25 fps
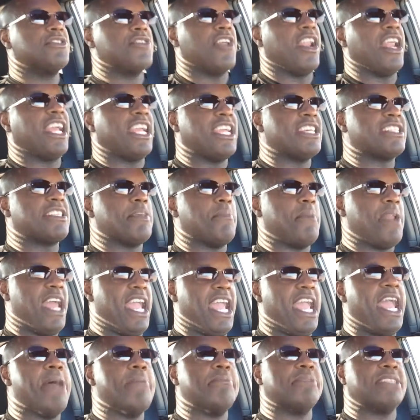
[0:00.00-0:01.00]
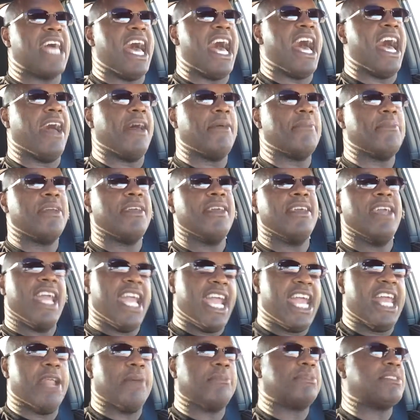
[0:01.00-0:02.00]
So they get some of the enzyme
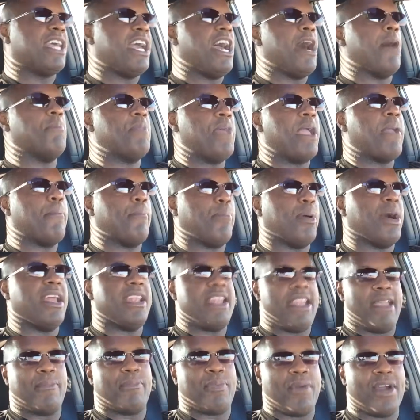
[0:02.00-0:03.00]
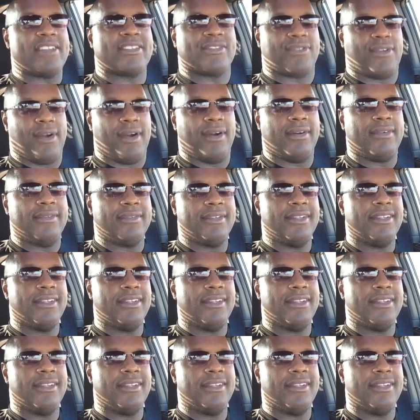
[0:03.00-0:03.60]
in them to help their butt and their breast grow.